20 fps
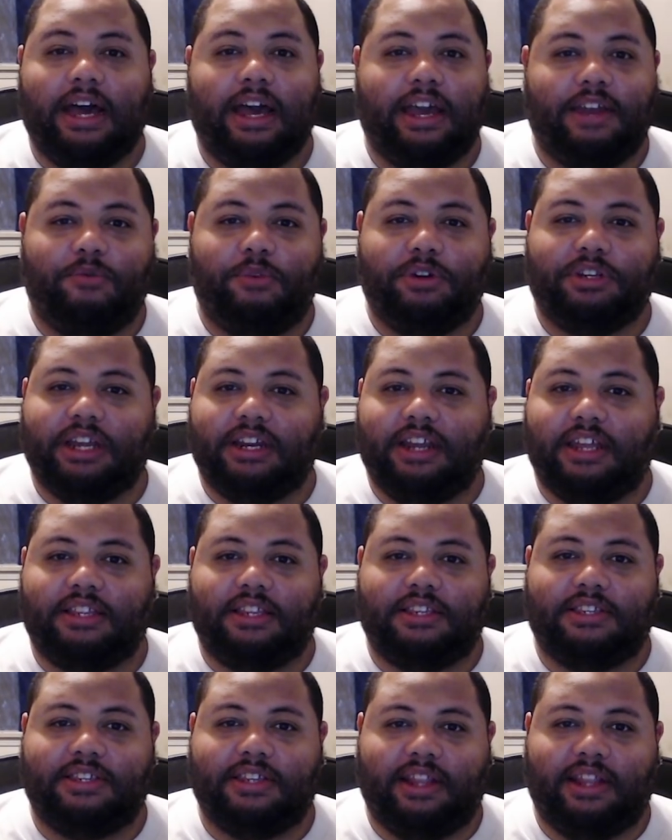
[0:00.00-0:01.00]
uh, in which I'd get
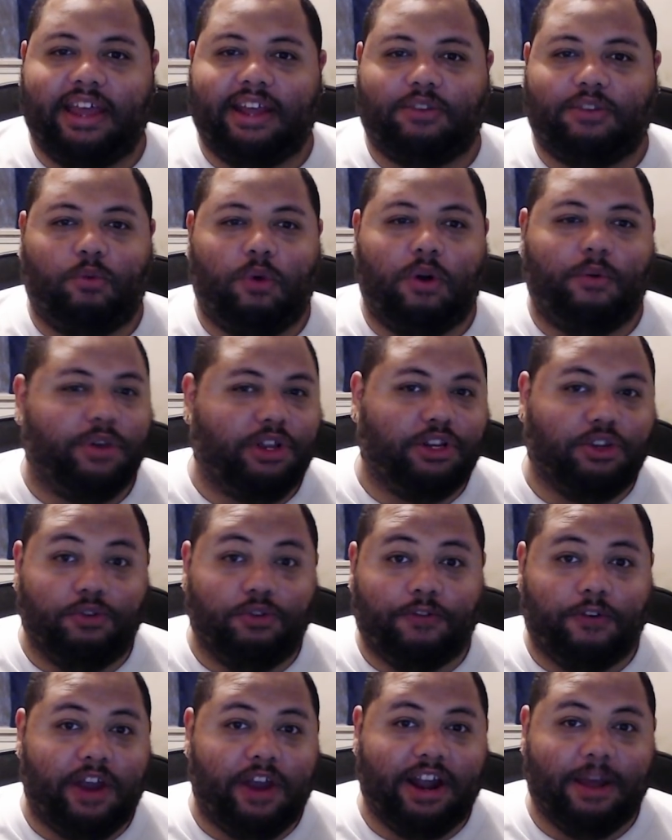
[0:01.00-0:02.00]
to select what we do
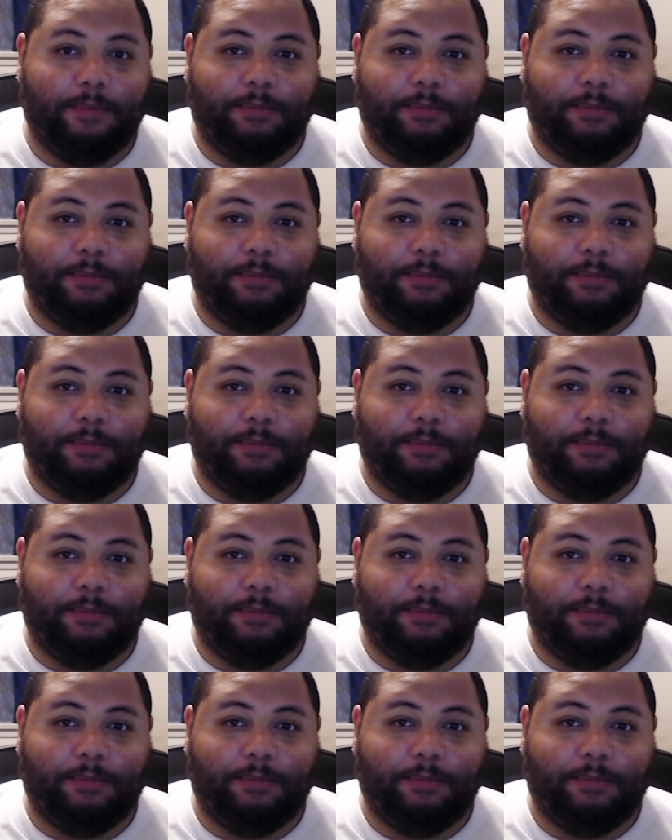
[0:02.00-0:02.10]
for eight